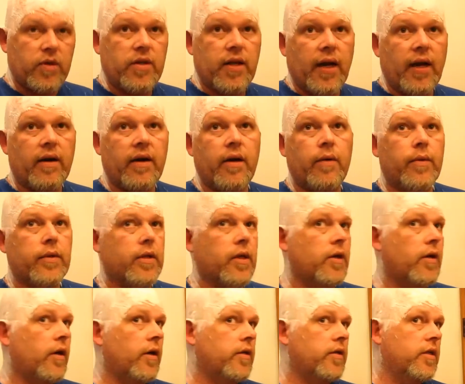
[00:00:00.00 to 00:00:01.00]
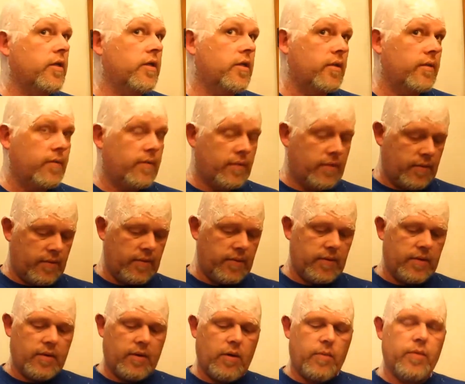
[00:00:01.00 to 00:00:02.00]
daring with the cartridge, and
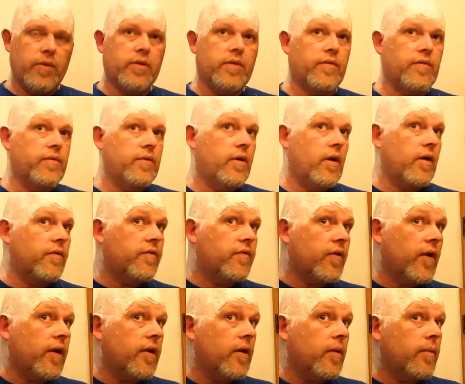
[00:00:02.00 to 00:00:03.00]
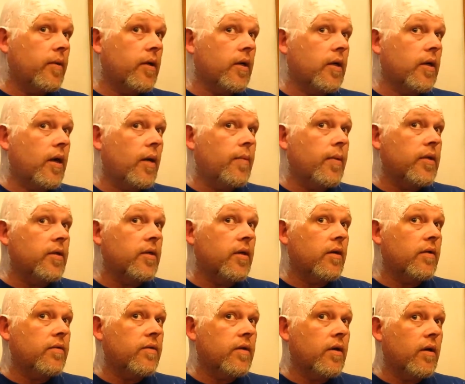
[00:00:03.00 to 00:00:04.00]
almost not afraid I'm going to cut
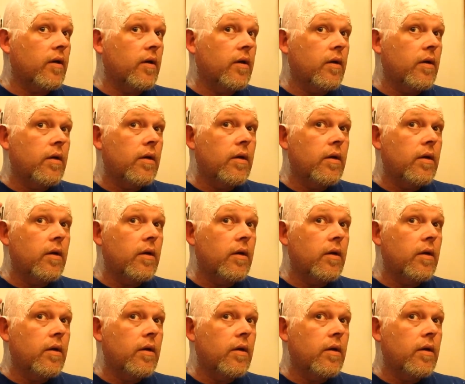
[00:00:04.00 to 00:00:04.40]
myself. So